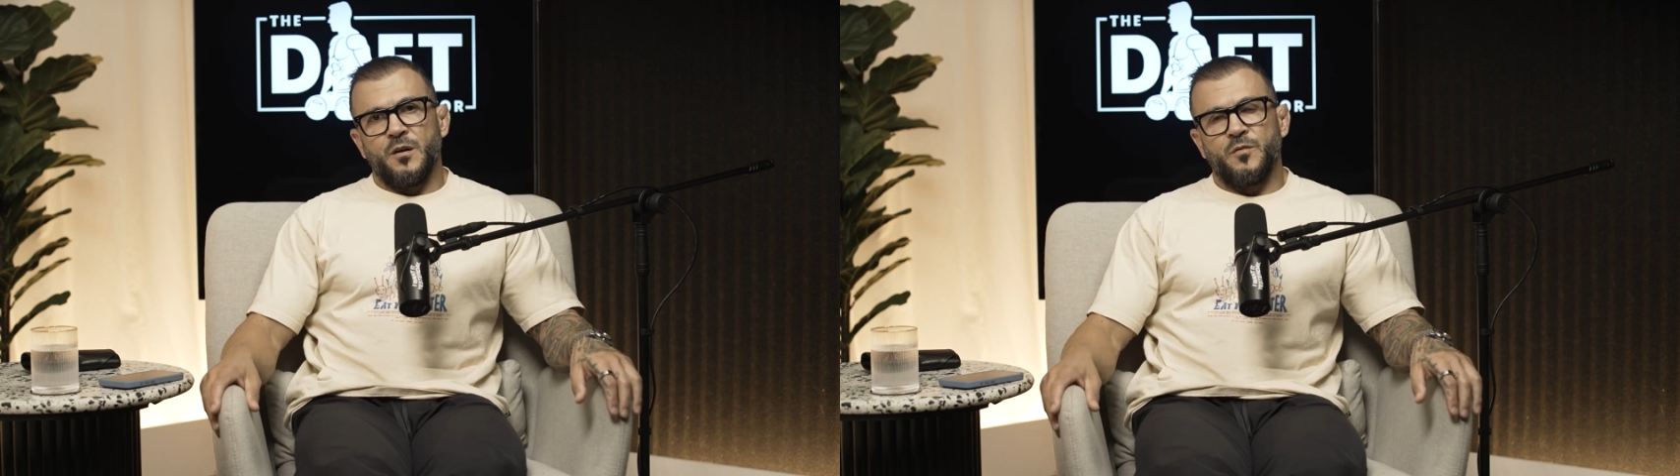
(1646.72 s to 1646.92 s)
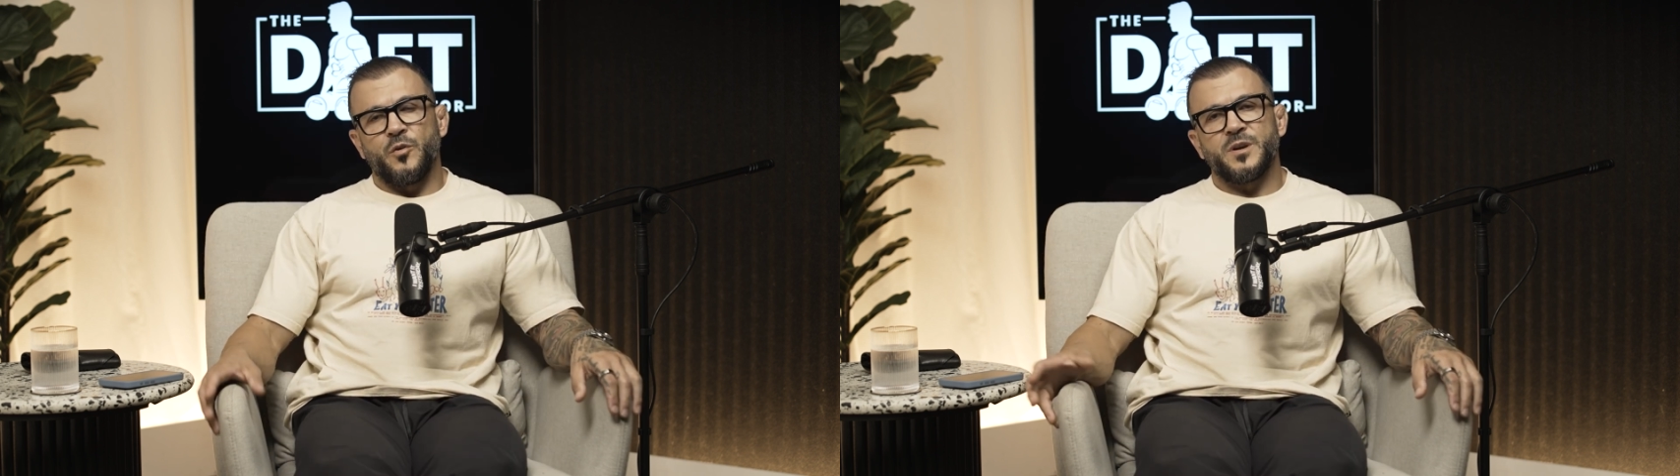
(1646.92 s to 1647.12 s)

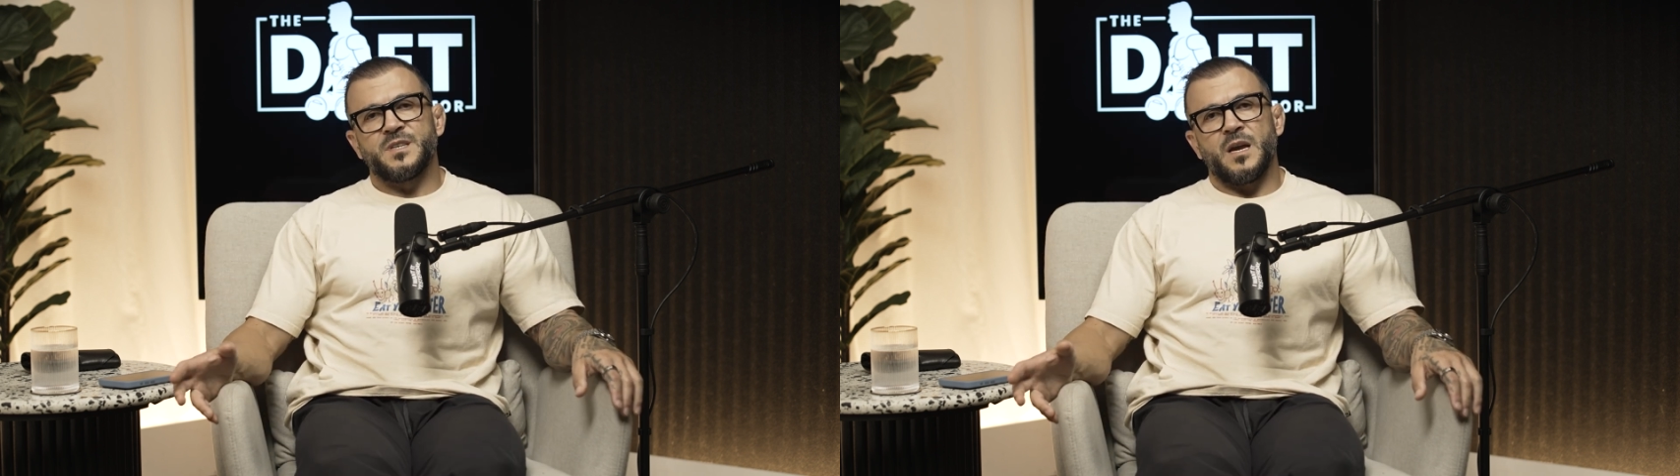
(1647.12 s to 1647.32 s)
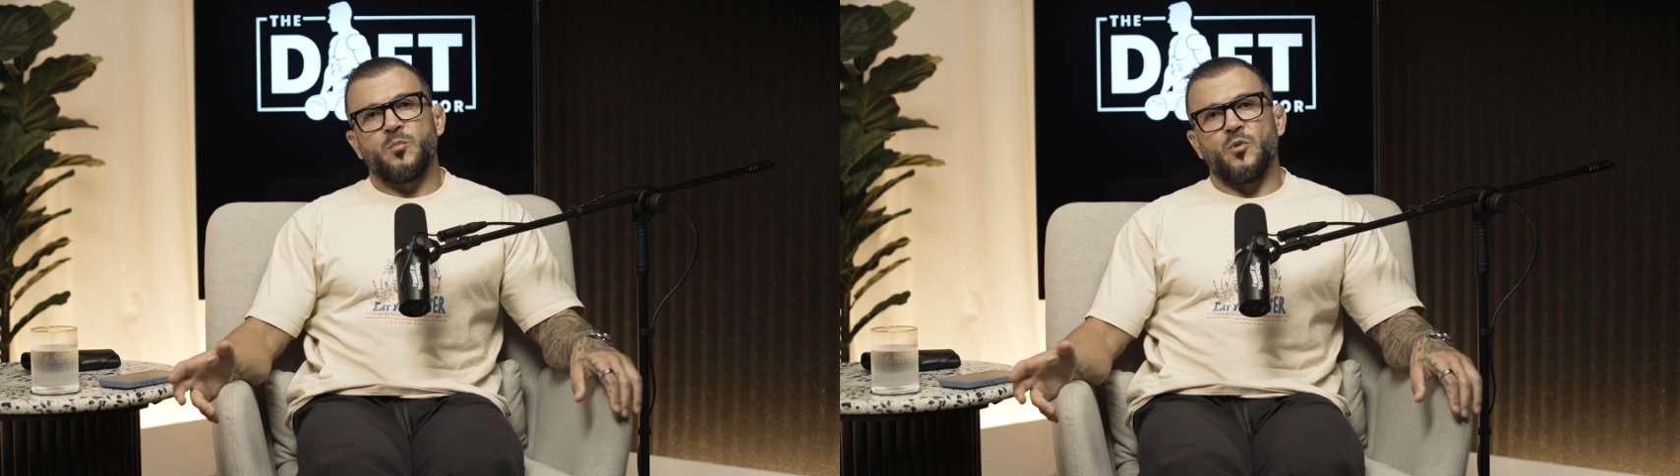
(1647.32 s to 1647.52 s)
For
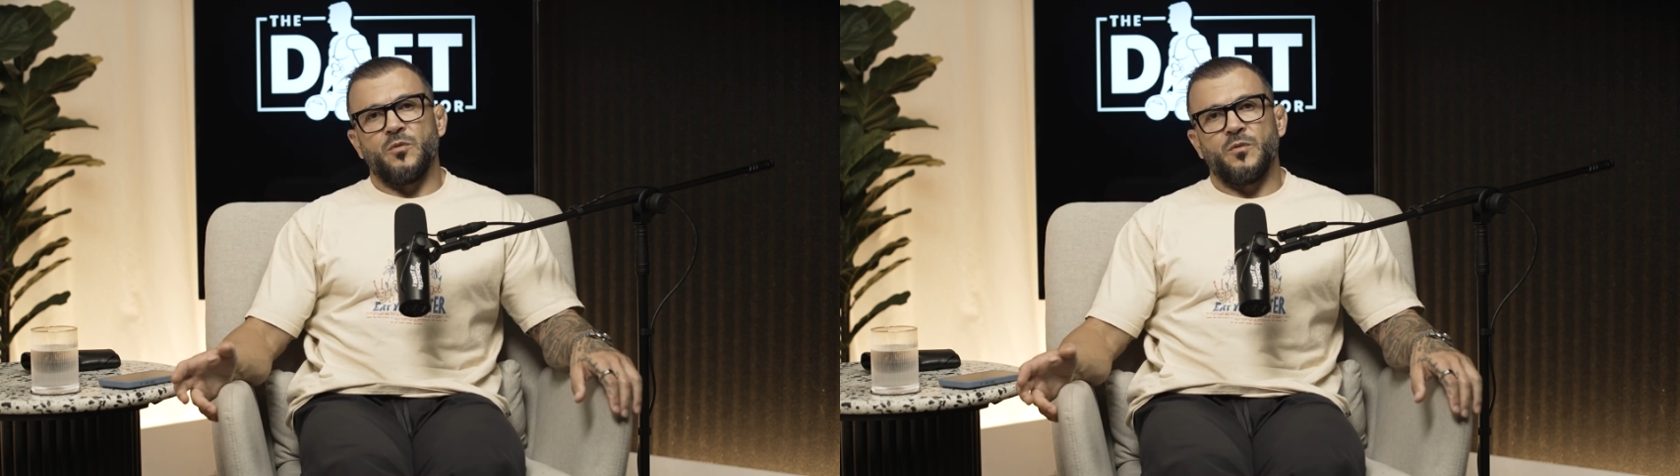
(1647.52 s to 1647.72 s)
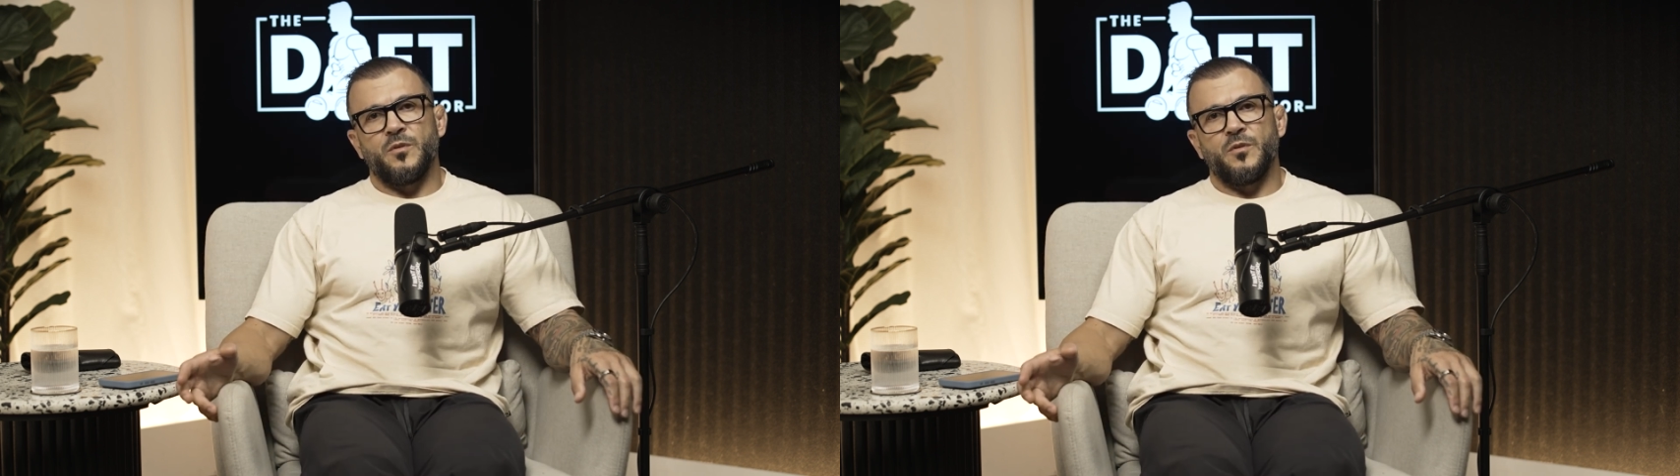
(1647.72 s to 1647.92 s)

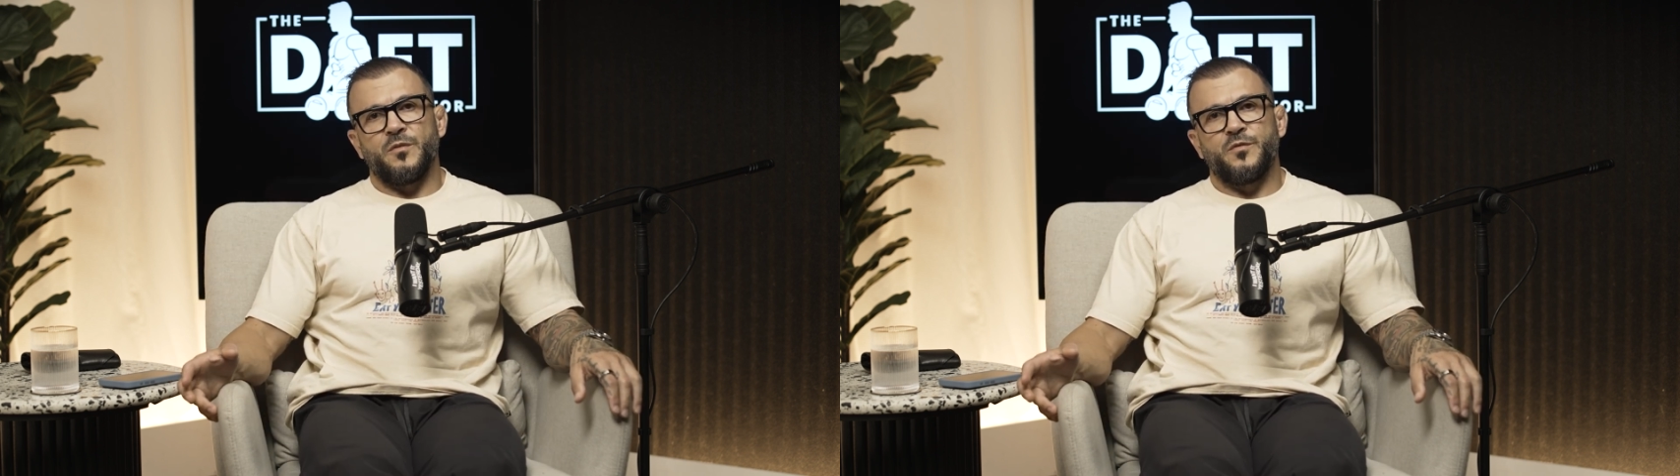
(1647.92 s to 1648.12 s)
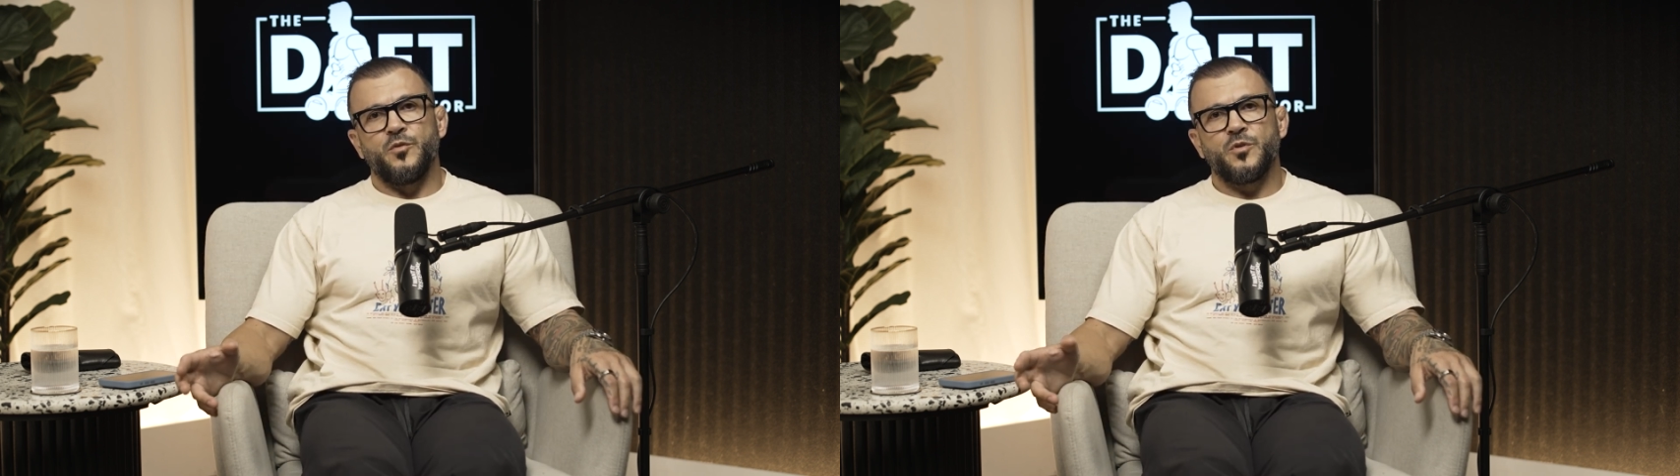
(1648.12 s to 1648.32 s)
example,
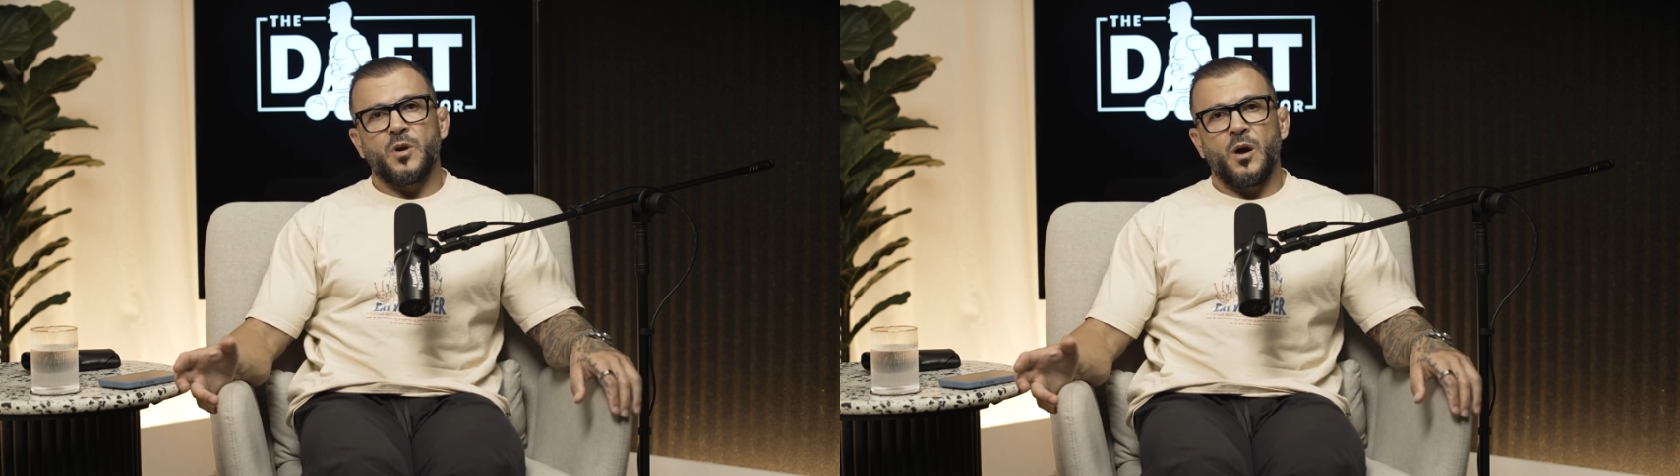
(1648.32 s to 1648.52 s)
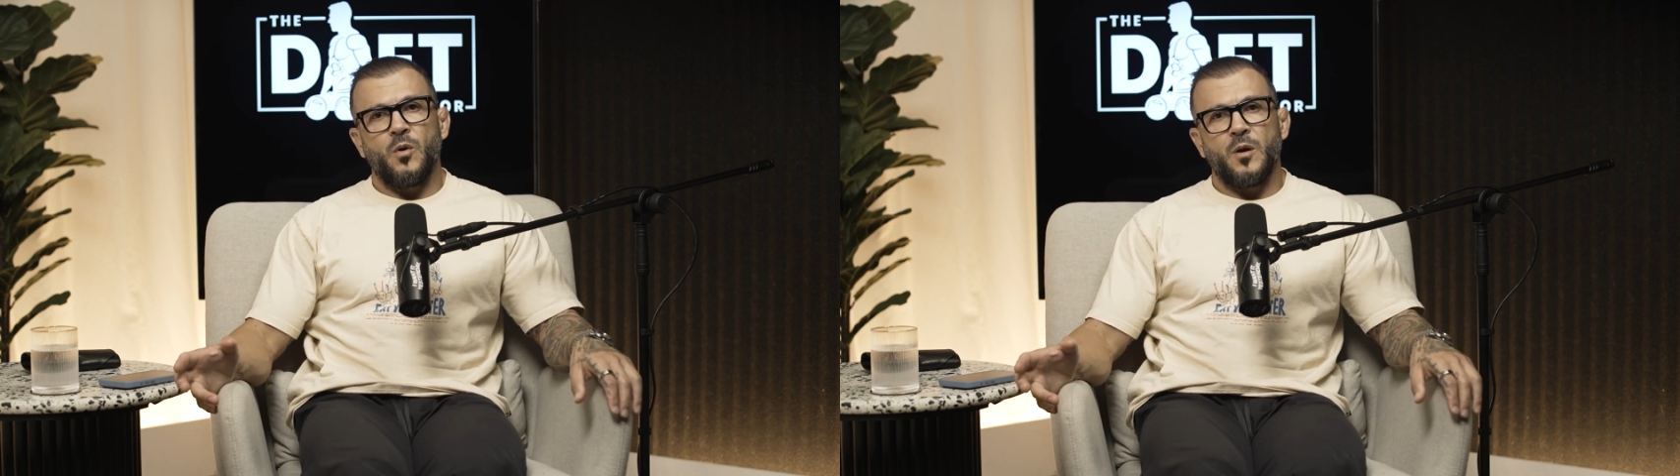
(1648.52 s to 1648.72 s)
food
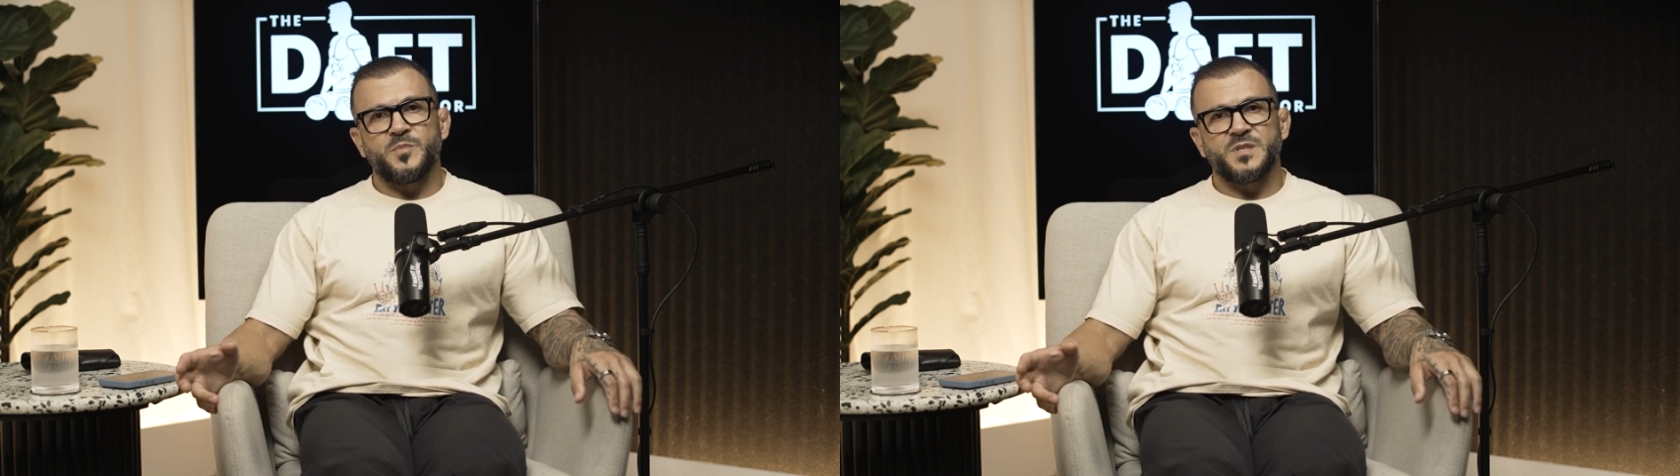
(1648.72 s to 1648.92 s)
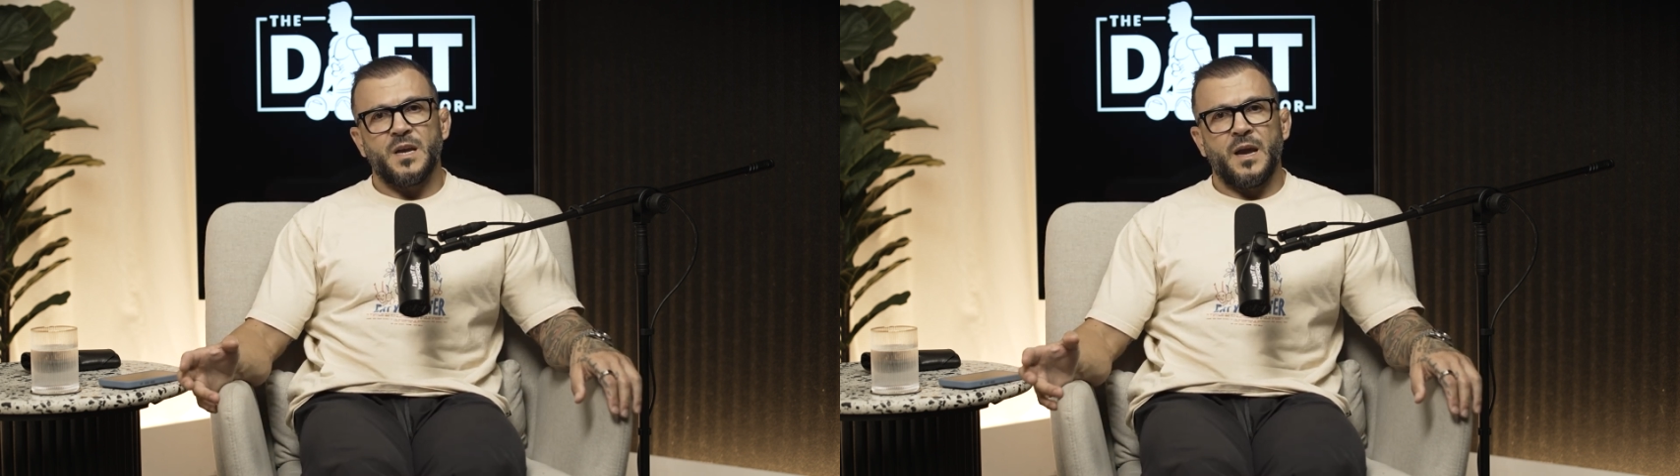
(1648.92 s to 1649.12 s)
co-ops